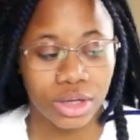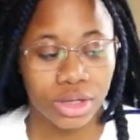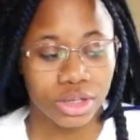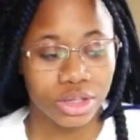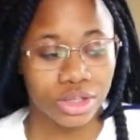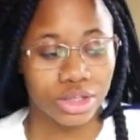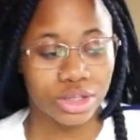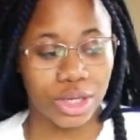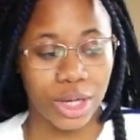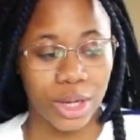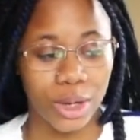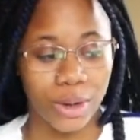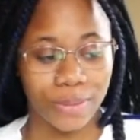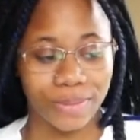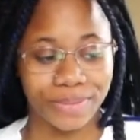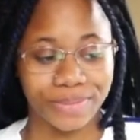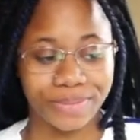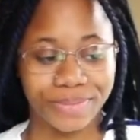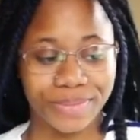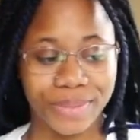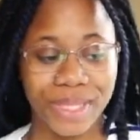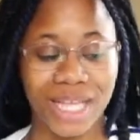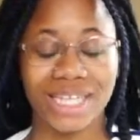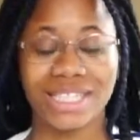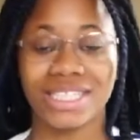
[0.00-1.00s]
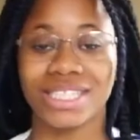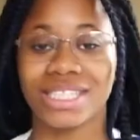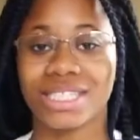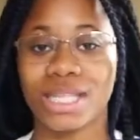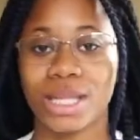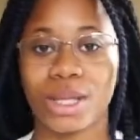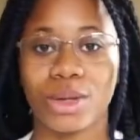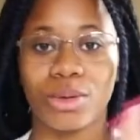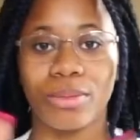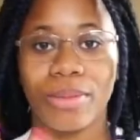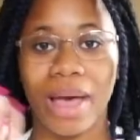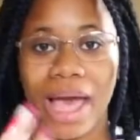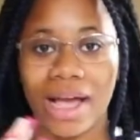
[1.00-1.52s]
So that's just a
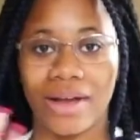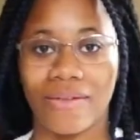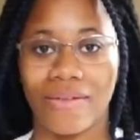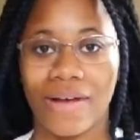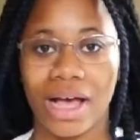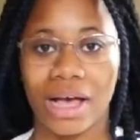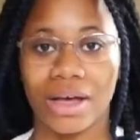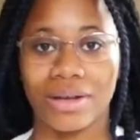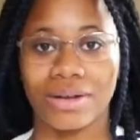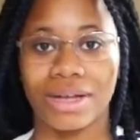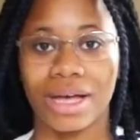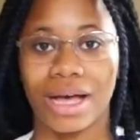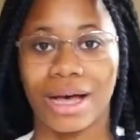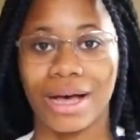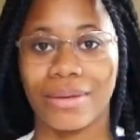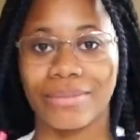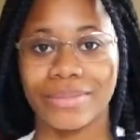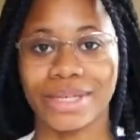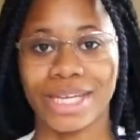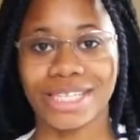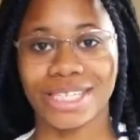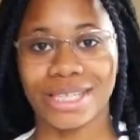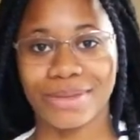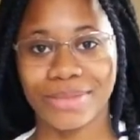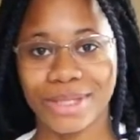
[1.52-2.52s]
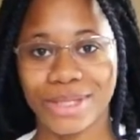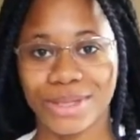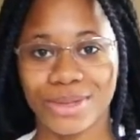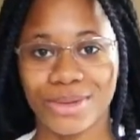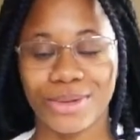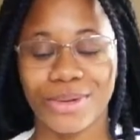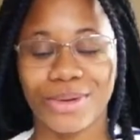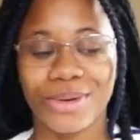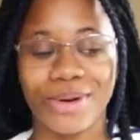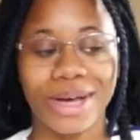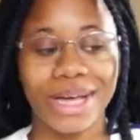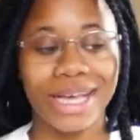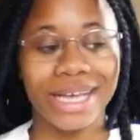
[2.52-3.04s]
little background. Yes, I'm in
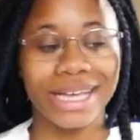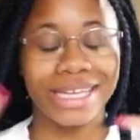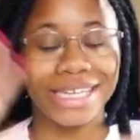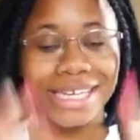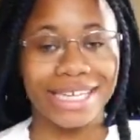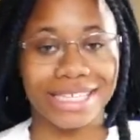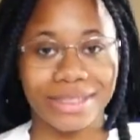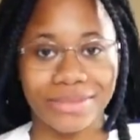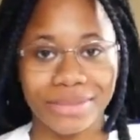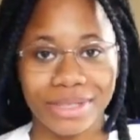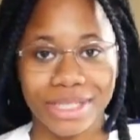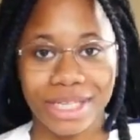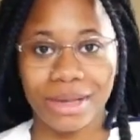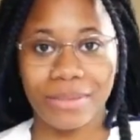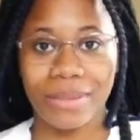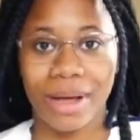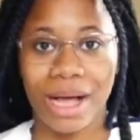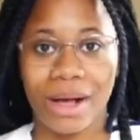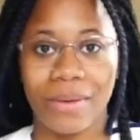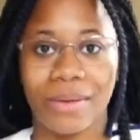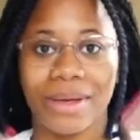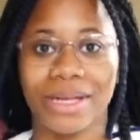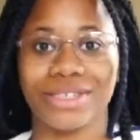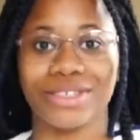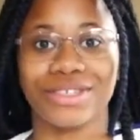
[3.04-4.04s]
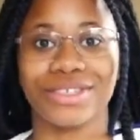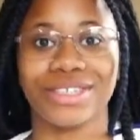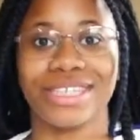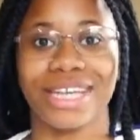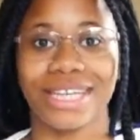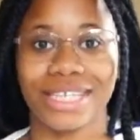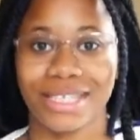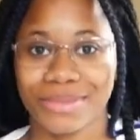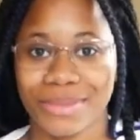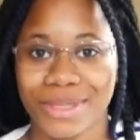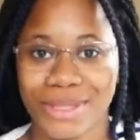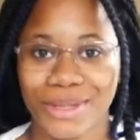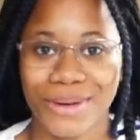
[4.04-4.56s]
school. Yes, I'm still a bio major.
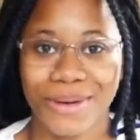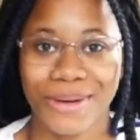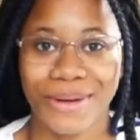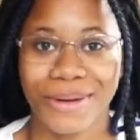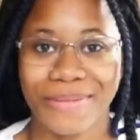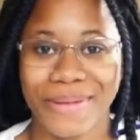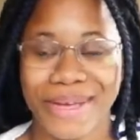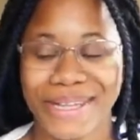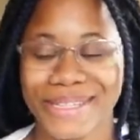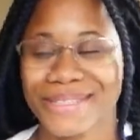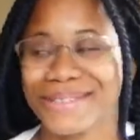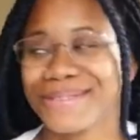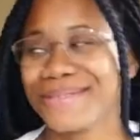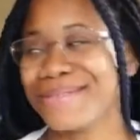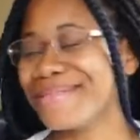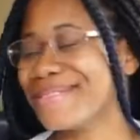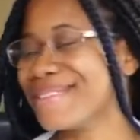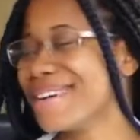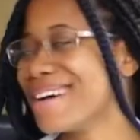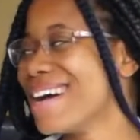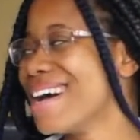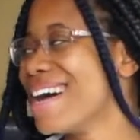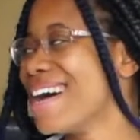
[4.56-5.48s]
Yes, I'm still going to med school.